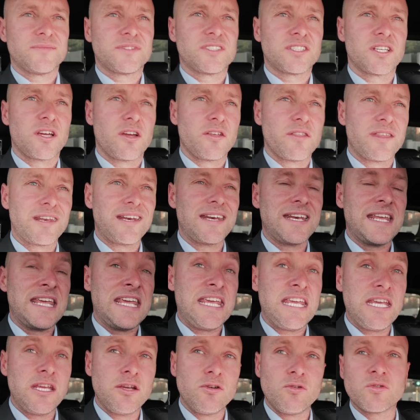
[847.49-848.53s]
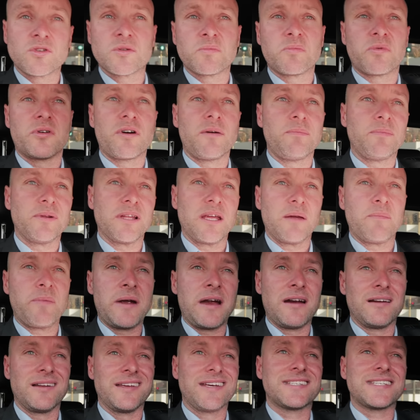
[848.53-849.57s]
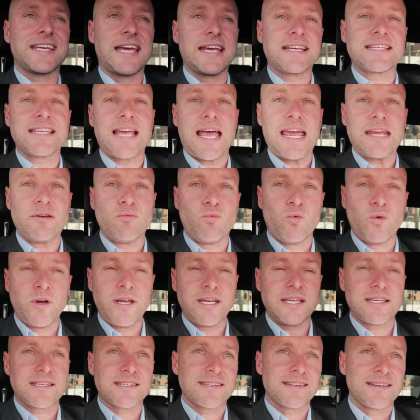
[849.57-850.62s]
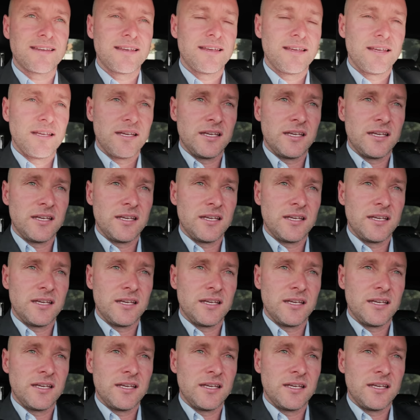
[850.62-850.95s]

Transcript: so that it heals properly apparently it takes eight weeks